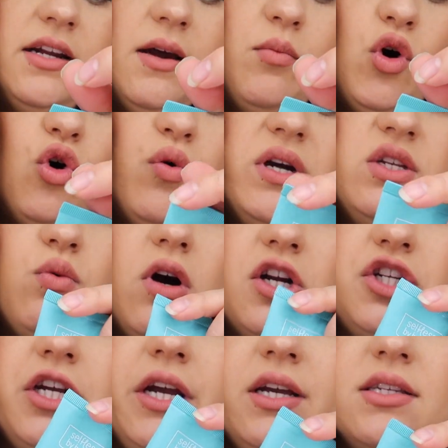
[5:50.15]
I'm always
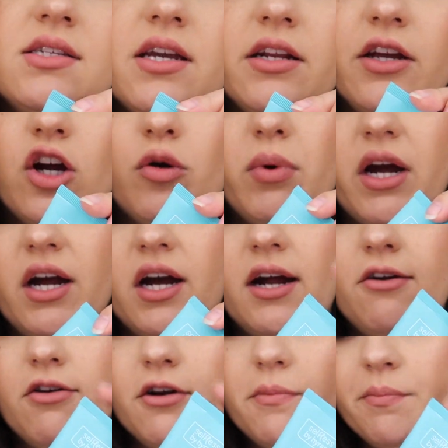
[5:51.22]
watching Skincare by
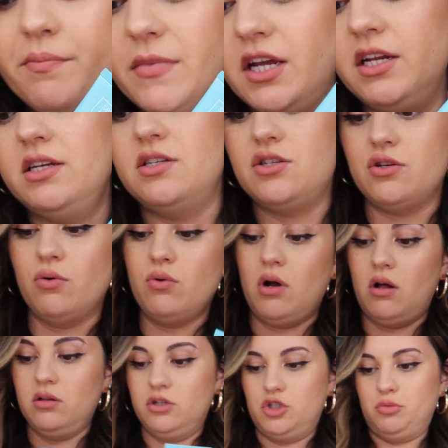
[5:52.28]
Hiram and he's so
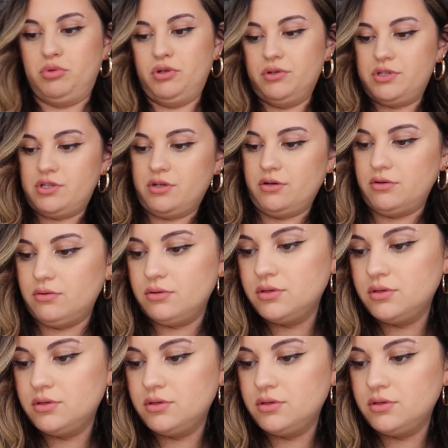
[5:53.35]
knowledgeable, so